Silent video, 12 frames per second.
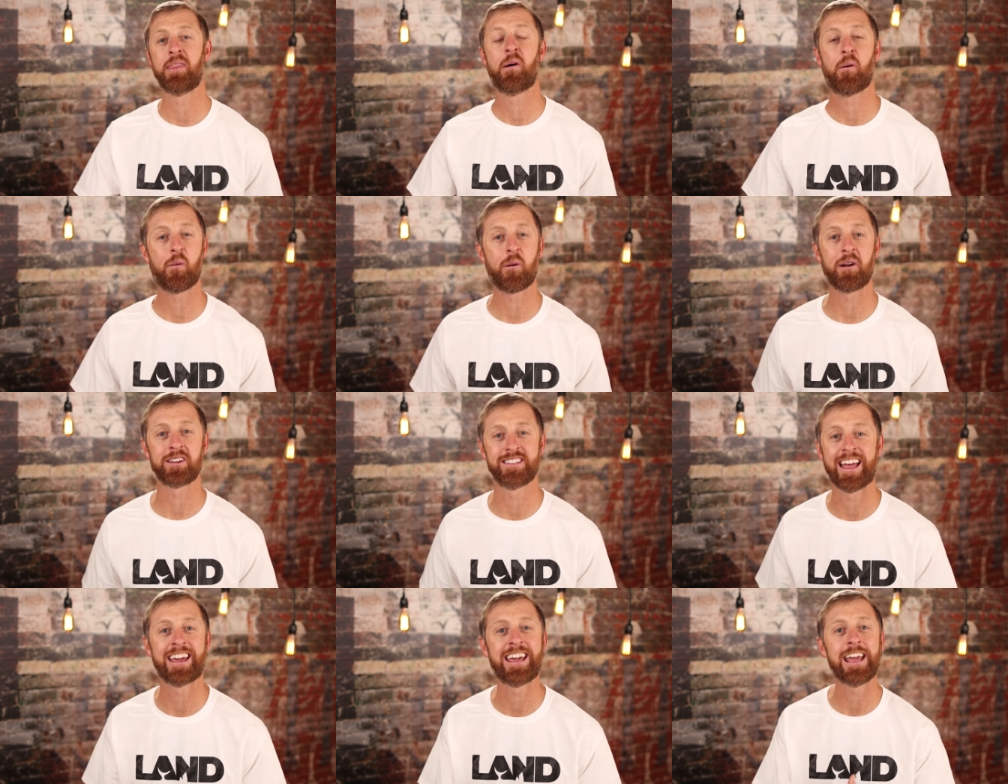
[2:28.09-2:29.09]
in the horse
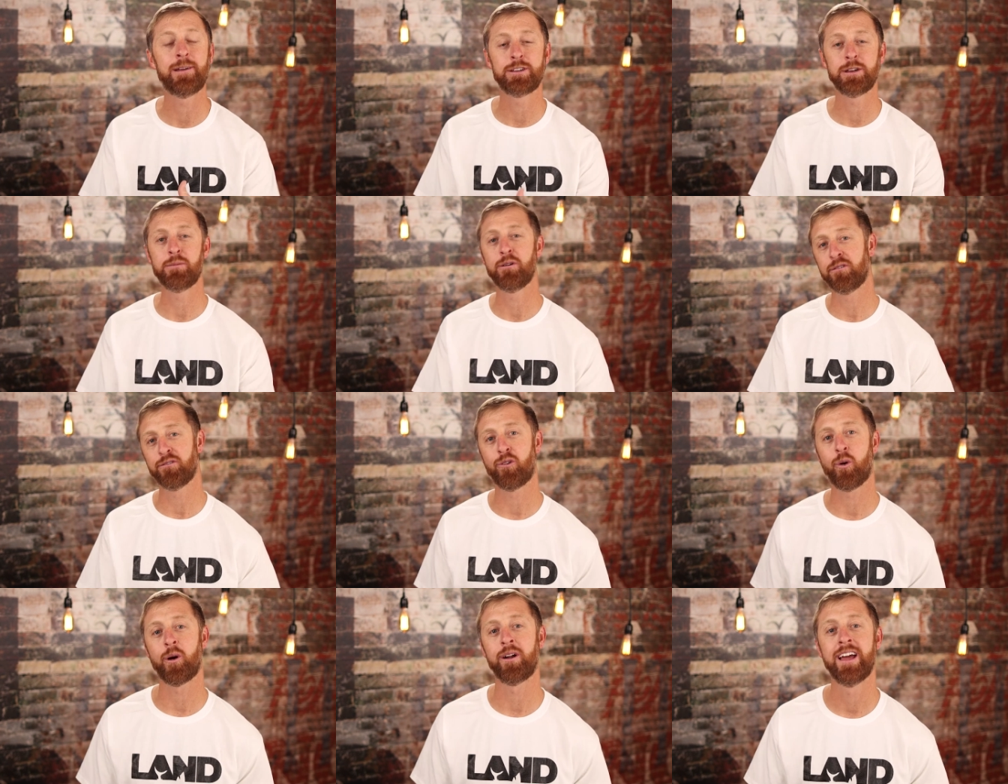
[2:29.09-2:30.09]
that keeps you moving
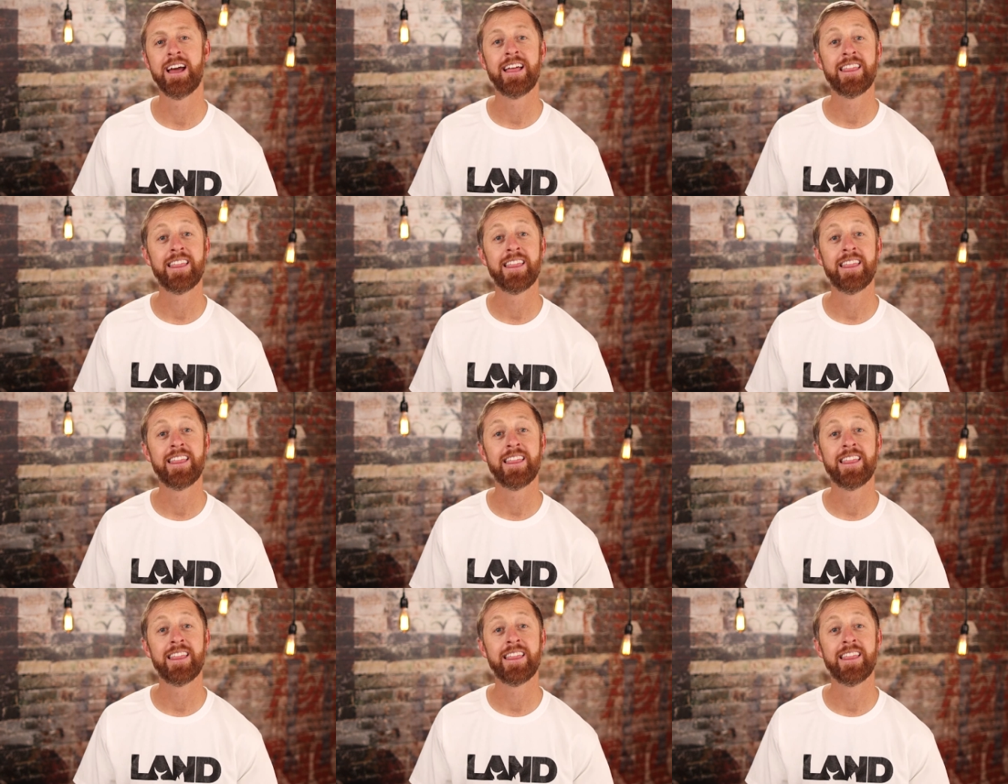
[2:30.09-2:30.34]
forward.